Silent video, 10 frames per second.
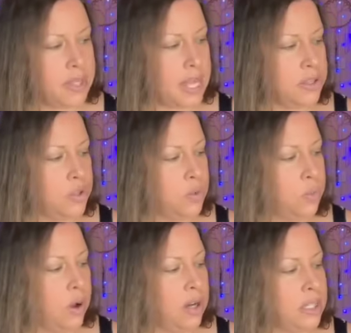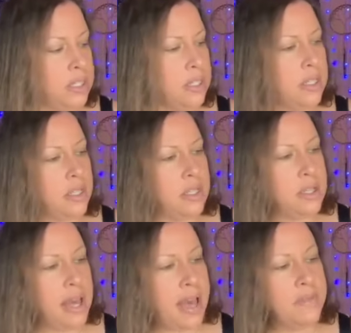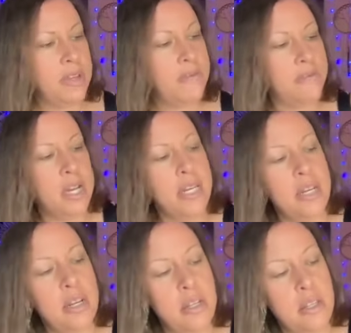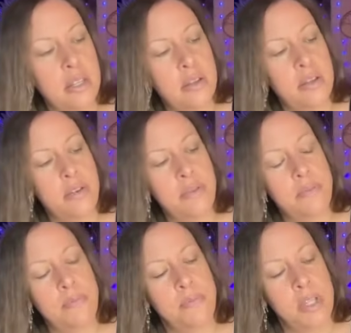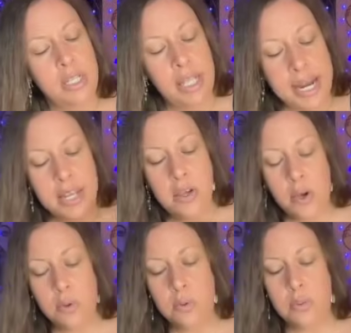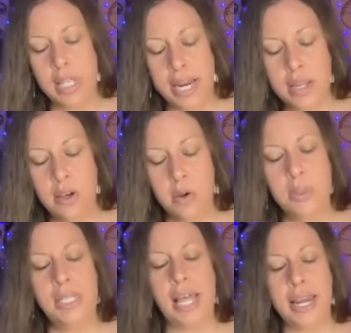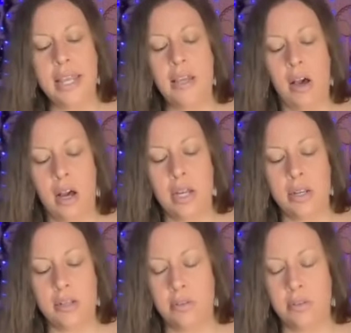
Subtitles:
that you want. Having fun. Letting go and letting God.